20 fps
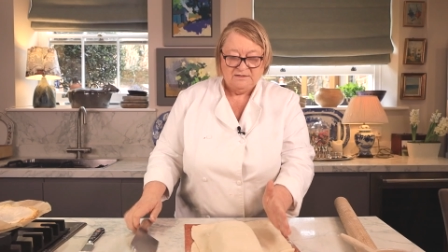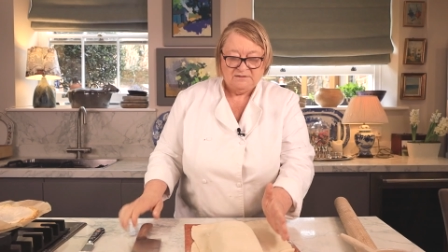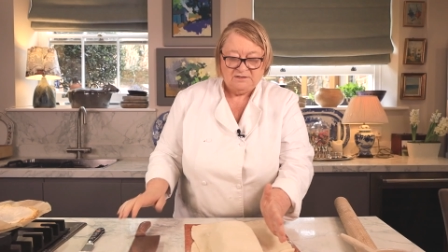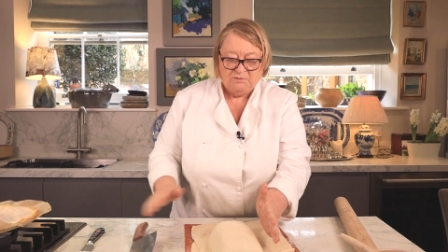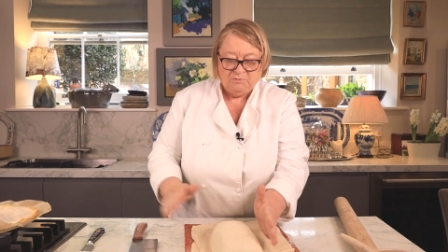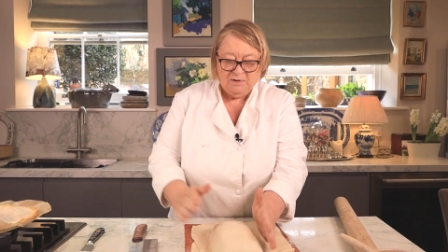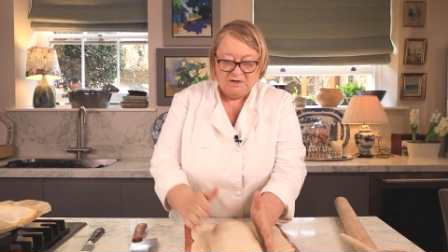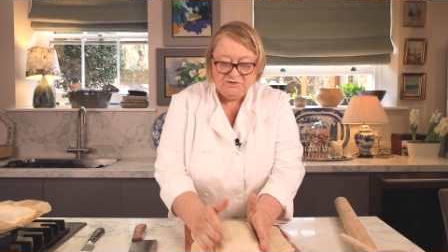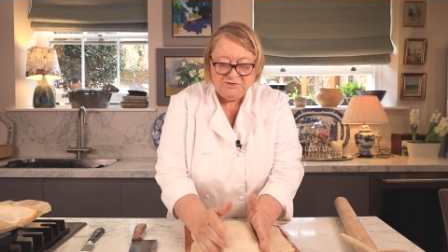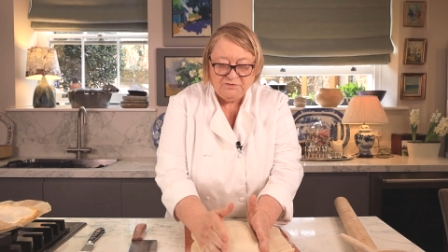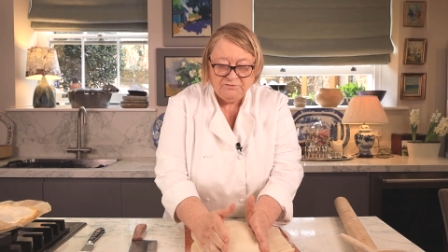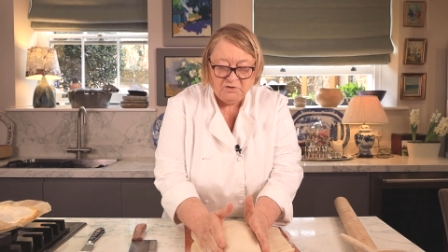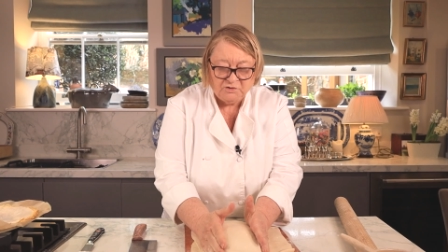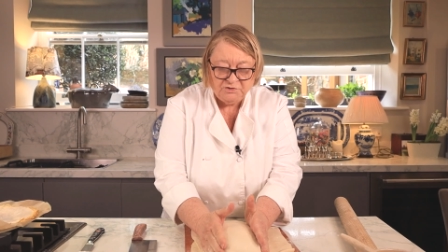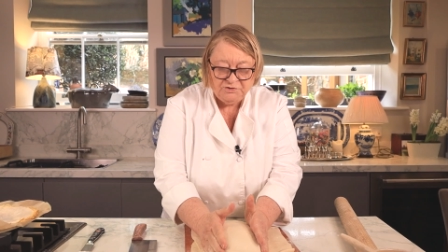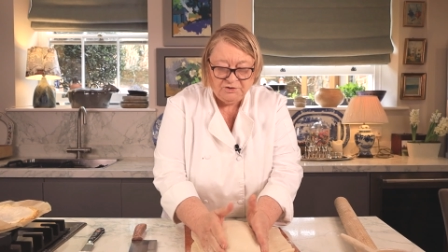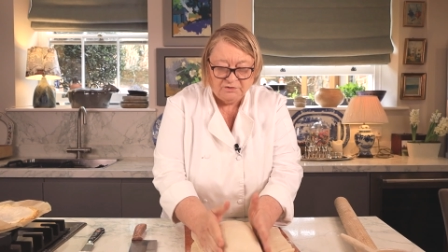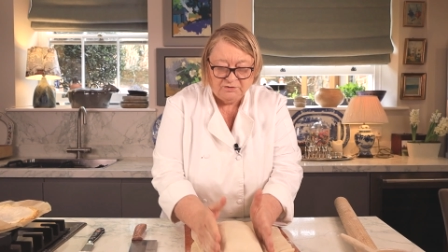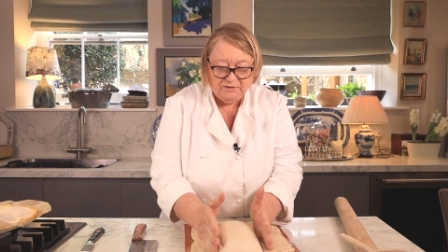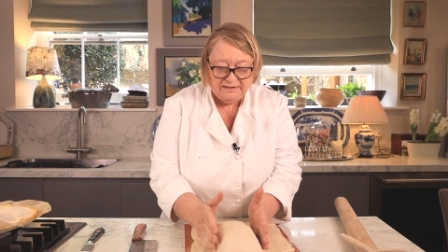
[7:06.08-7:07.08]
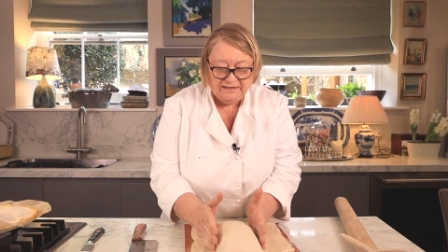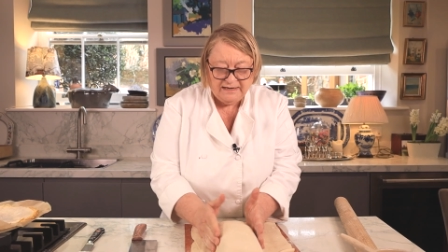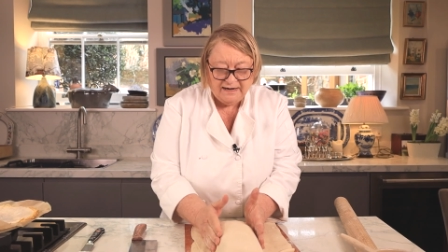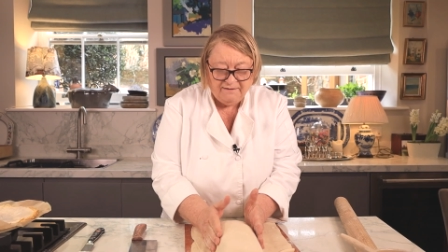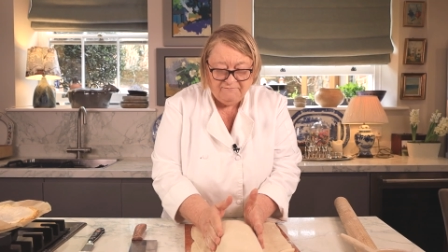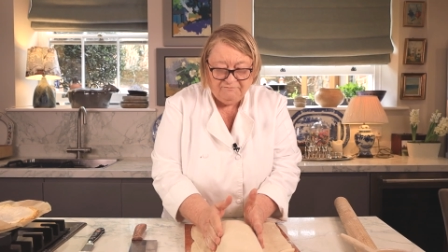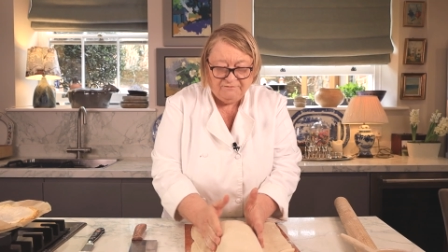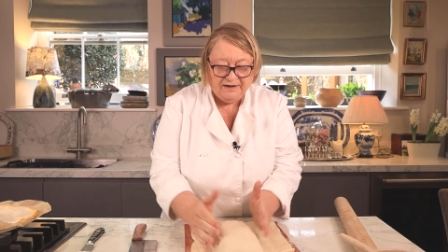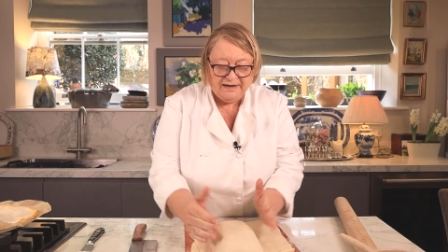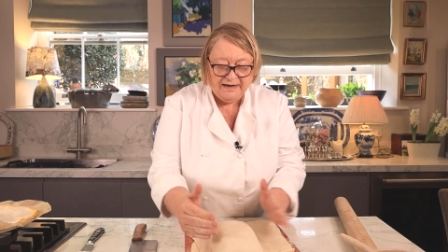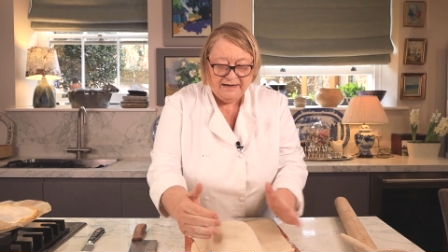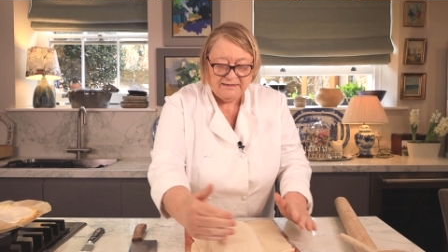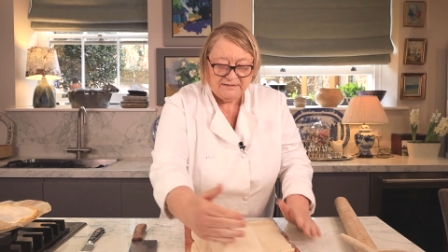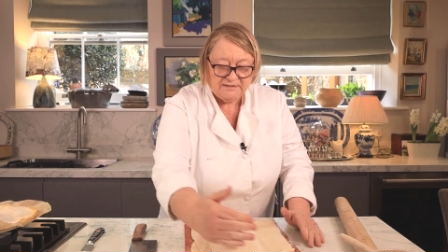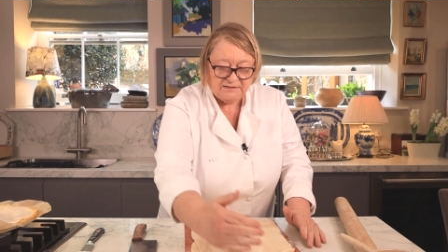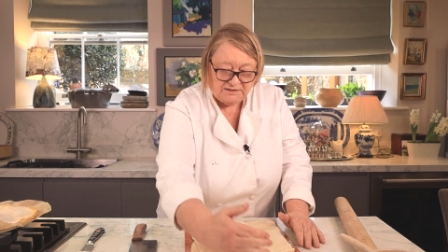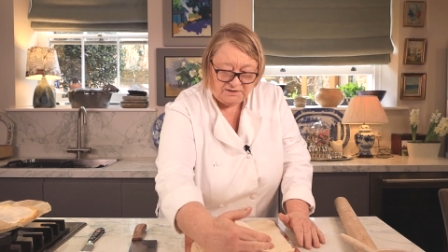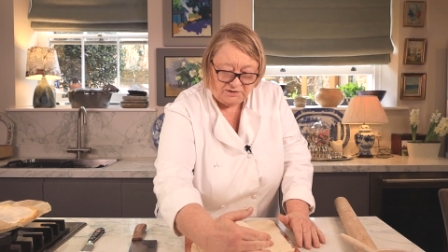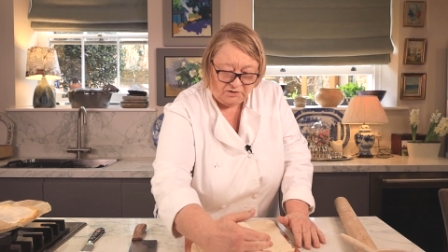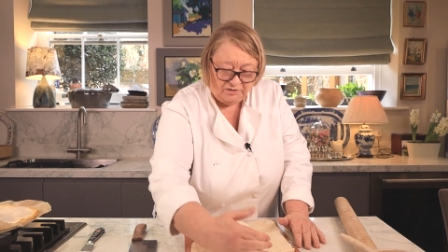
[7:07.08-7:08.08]
So once you've got your lovely
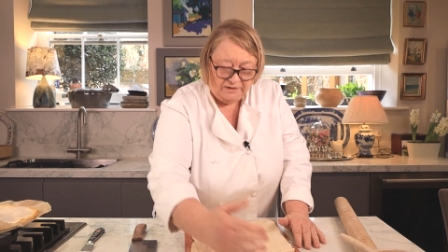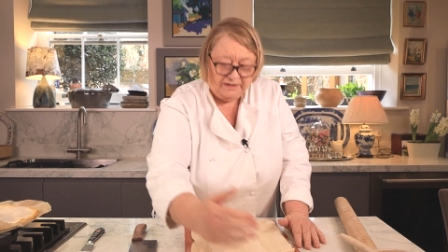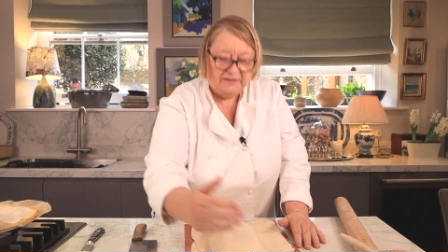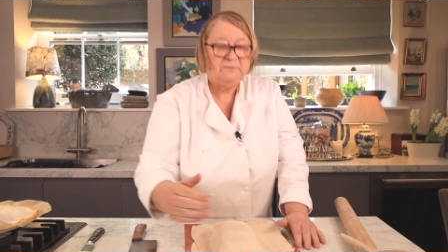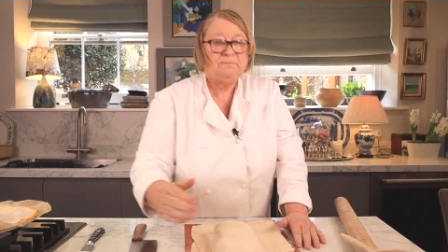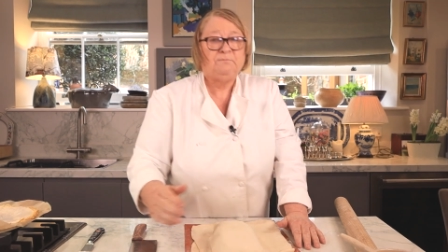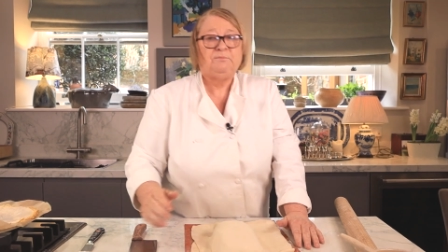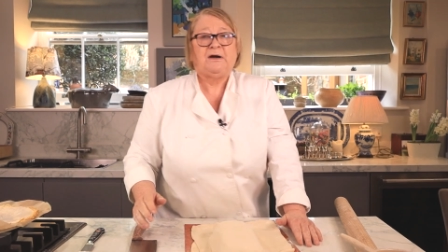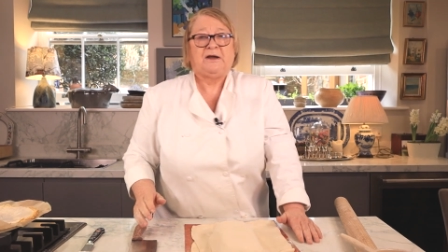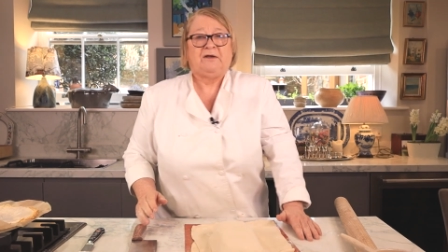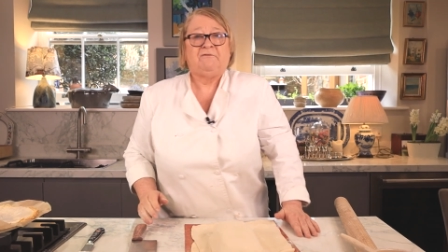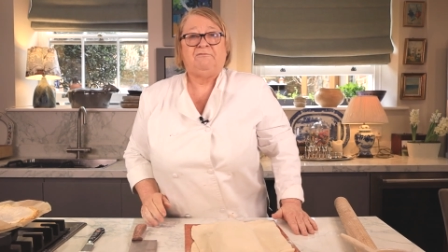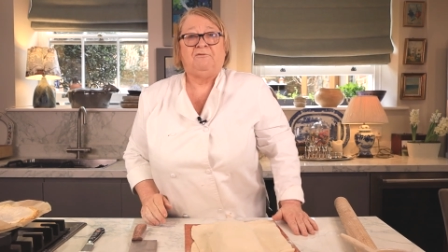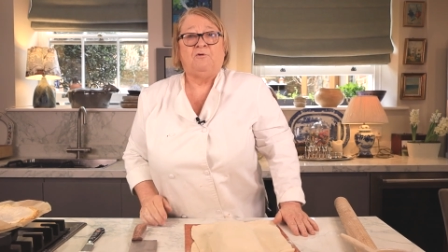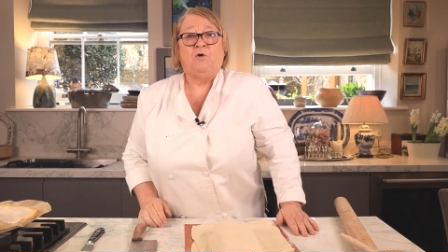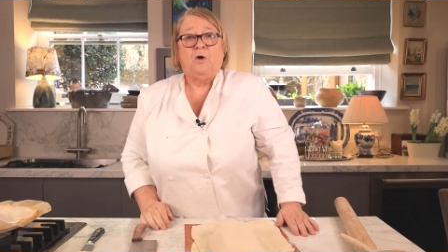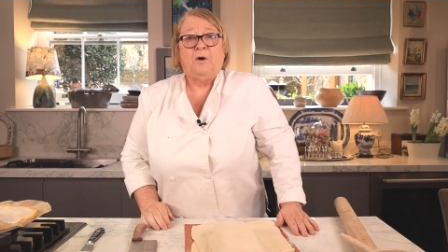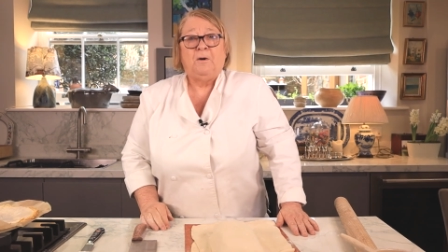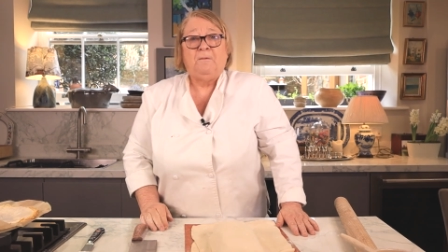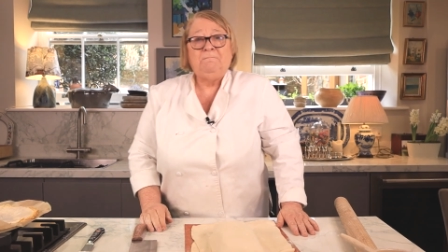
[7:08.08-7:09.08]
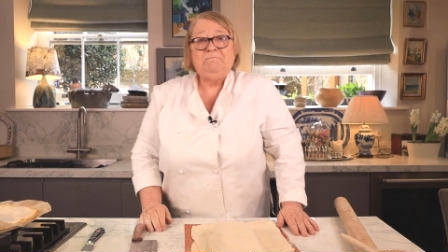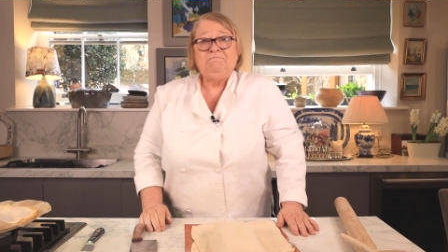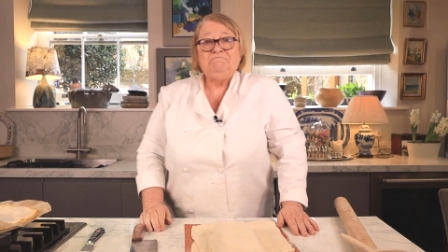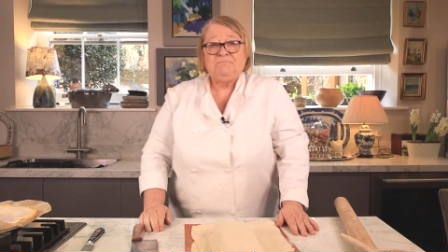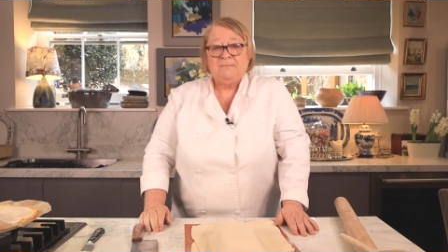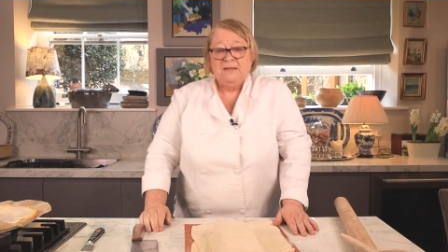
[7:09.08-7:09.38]
solid brick form,